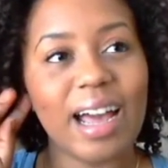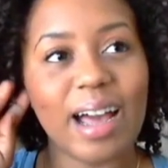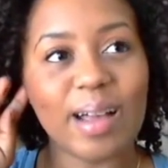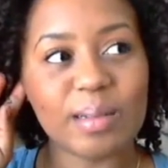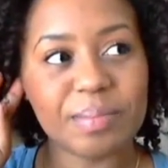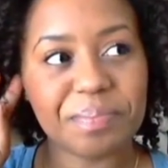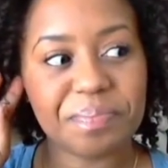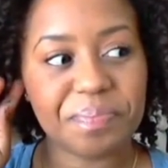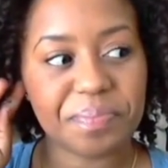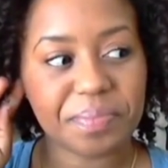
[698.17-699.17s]

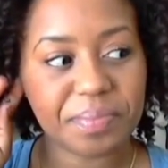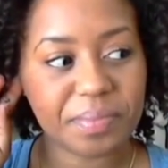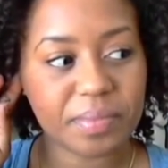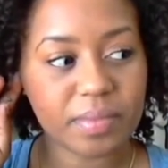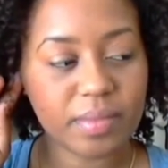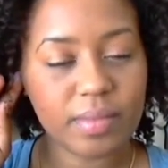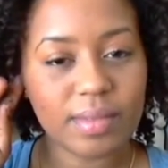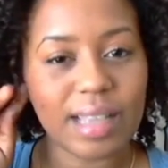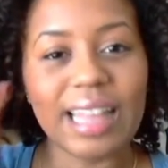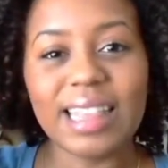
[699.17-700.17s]

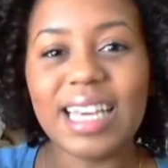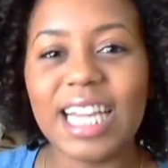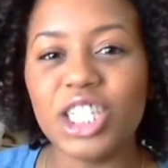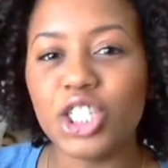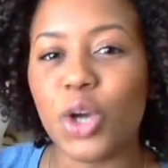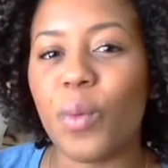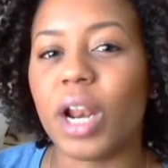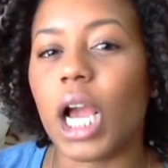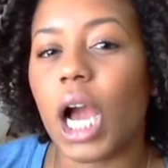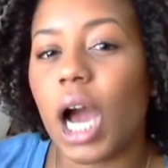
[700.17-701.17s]
I think I just don't want
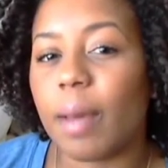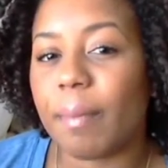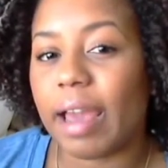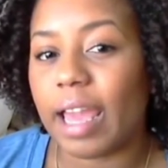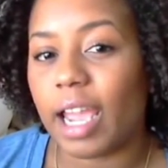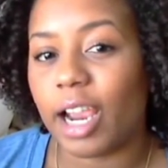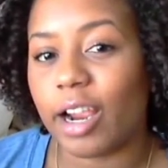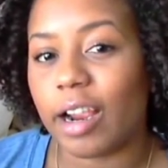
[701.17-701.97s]
to cut my hair.